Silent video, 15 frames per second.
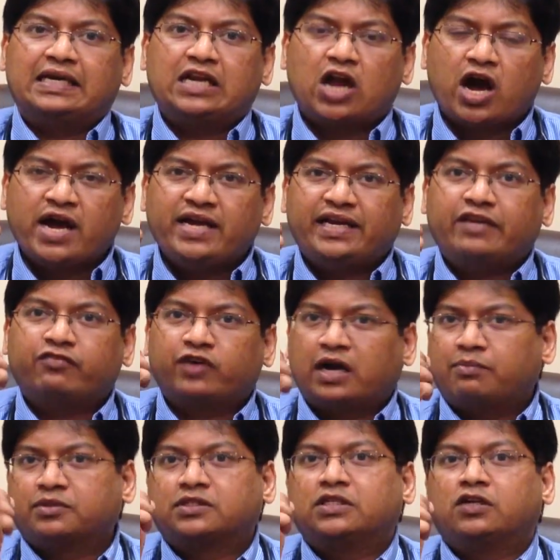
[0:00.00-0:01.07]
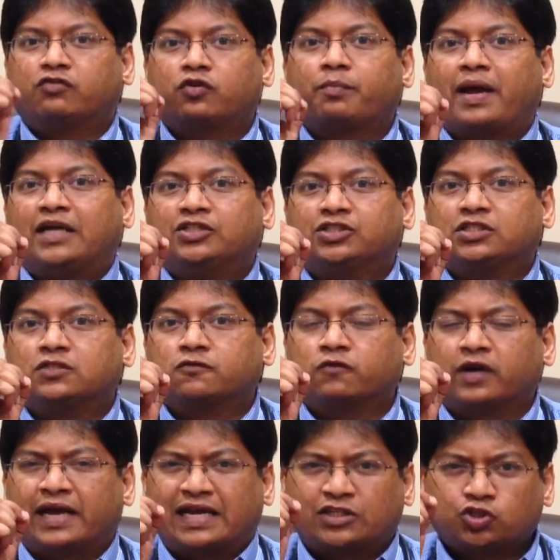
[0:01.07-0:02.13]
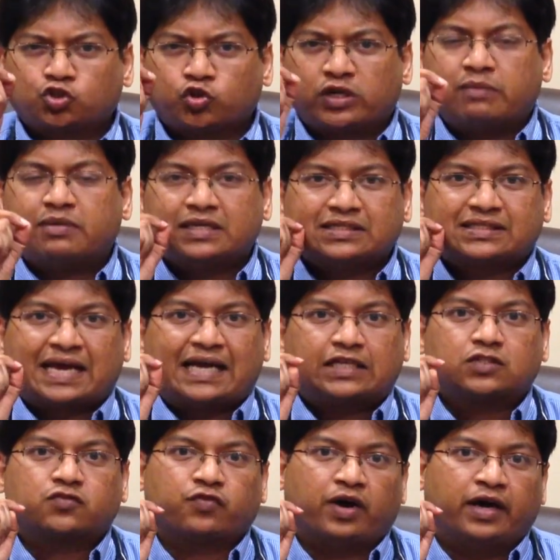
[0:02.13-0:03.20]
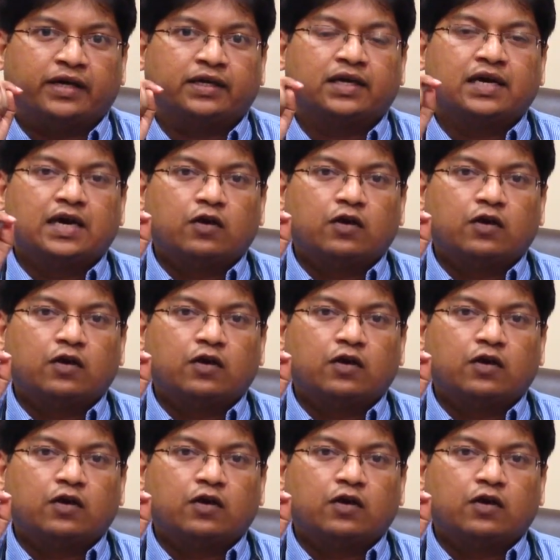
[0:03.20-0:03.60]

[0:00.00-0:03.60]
95% of our patients were extremely satisfied